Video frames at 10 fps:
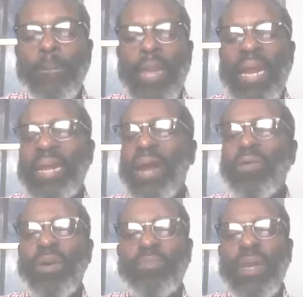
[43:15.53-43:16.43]
And I
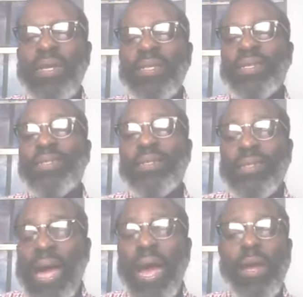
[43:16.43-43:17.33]
will make the
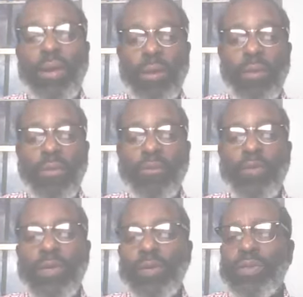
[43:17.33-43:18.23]
desire for
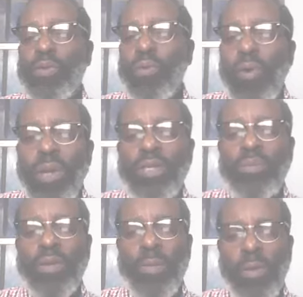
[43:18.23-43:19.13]
you to want to
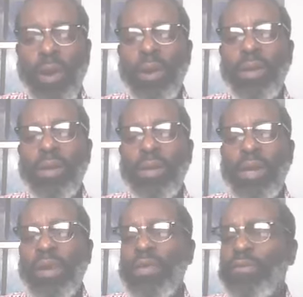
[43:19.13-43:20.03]
be a part
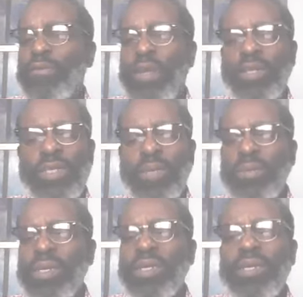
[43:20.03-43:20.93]
of a fellowship.
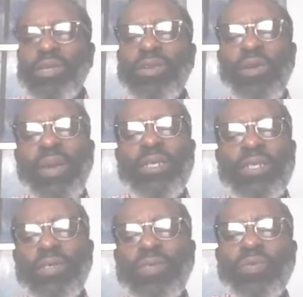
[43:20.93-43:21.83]
You know why
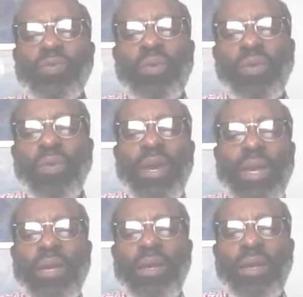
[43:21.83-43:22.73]
Jesus went
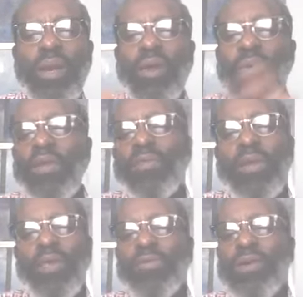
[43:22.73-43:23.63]
away away from
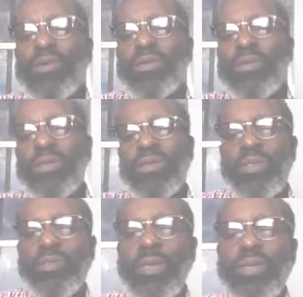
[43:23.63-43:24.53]
other folks to
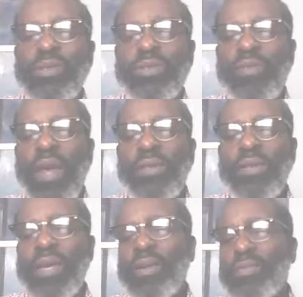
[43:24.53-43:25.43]
speak to his father,
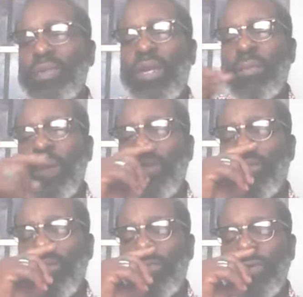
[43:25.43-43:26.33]
like we were talking about in
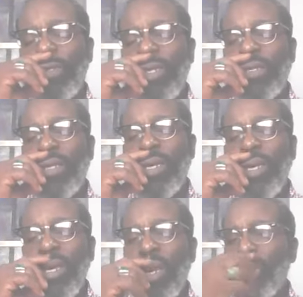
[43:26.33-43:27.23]
verse 46.
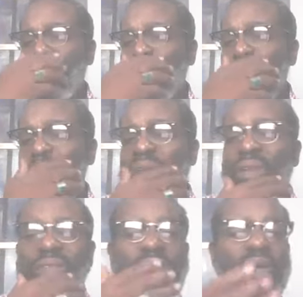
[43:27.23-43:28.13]
He went away
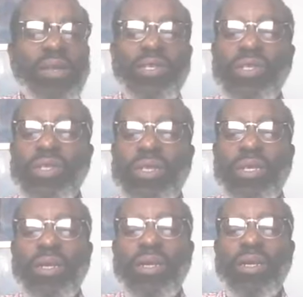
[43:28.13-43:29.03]
because he understood
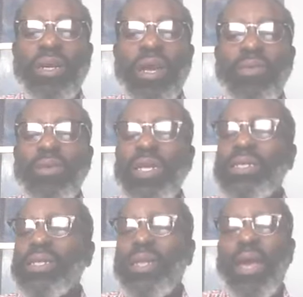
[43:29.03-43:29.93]
what
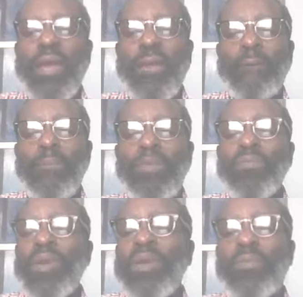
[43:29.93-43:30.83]
it's like to
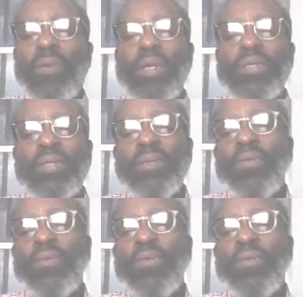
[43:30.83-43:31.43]
be in the presence of